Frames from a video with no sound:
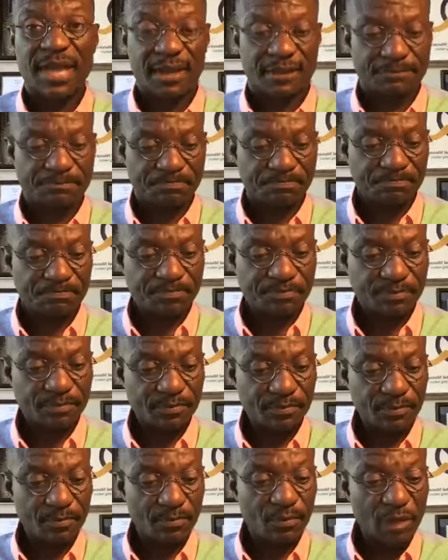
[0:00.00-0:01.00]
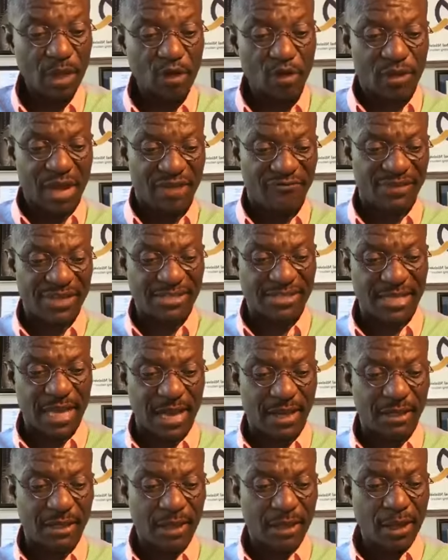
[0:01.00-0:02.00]
10. Look at verse
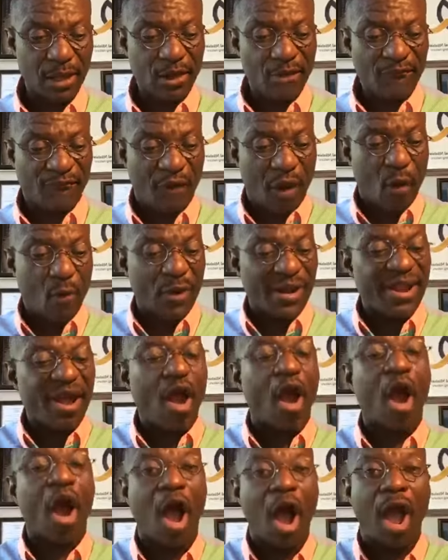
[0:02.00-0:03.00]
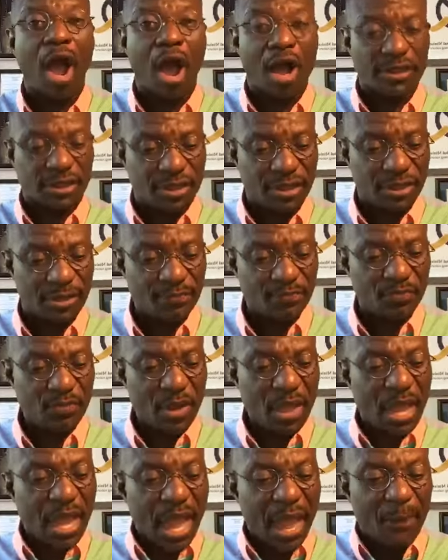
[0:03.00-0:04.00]
10. For with the heart,
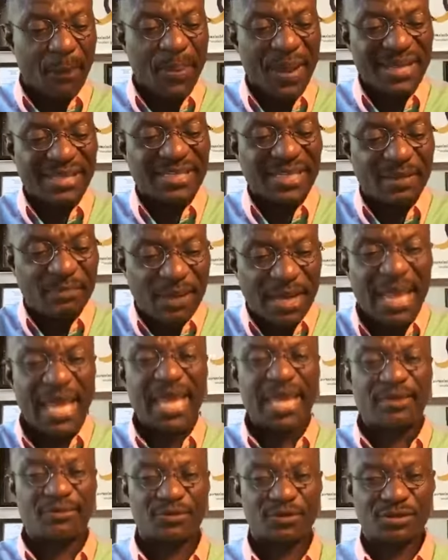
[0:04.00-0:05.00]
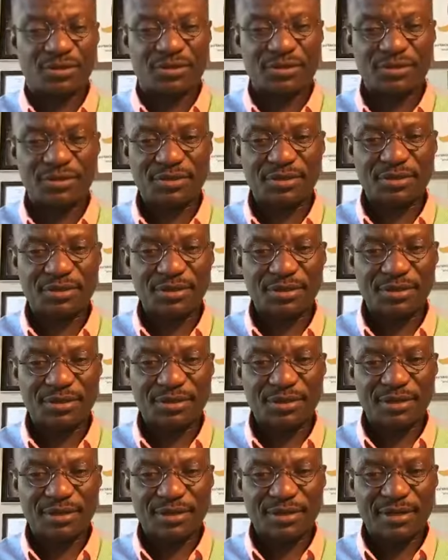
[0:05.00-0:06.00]
a person believes.
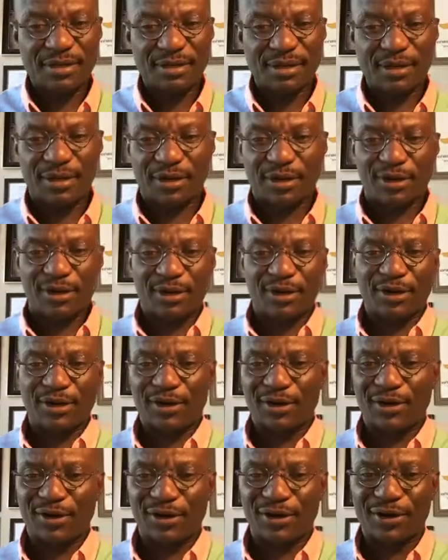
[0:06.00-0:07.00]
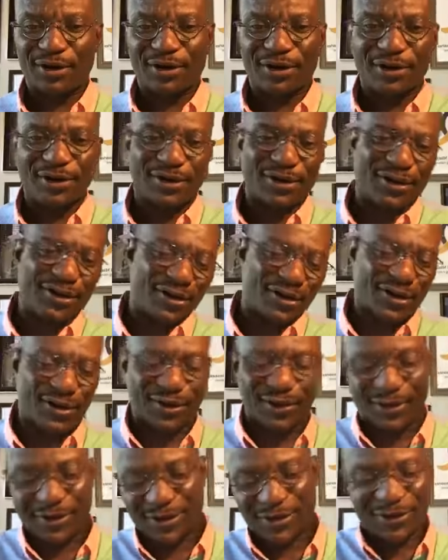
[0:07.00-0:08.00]

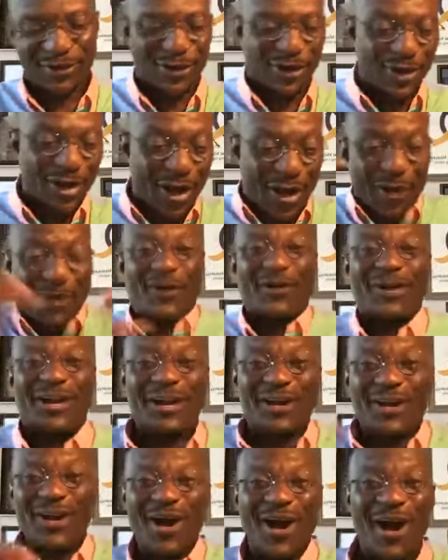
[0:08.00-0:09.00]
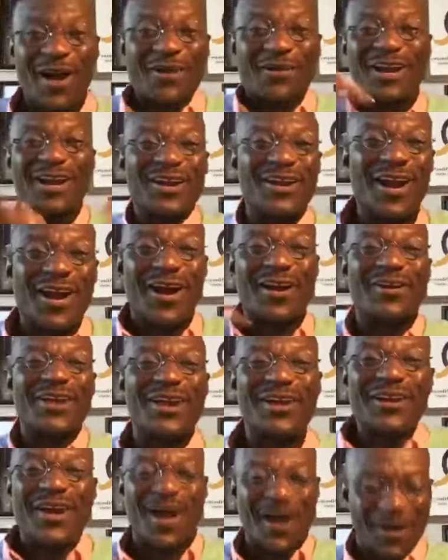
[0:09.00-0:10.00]
Oh, glory, glory,
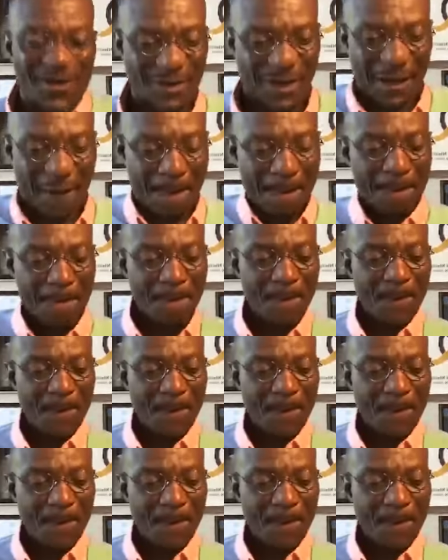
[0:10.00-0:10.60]
glory, glory.